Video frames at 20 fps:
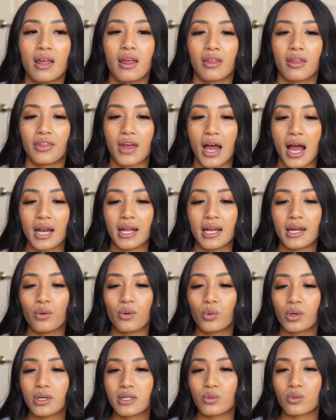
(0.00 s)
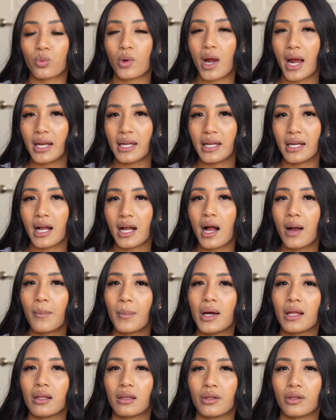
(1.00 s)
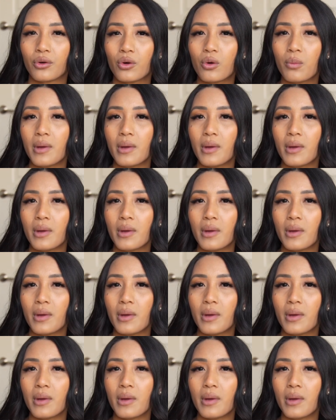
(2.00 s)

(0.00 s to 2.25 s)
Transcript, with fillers: that it was riding up a little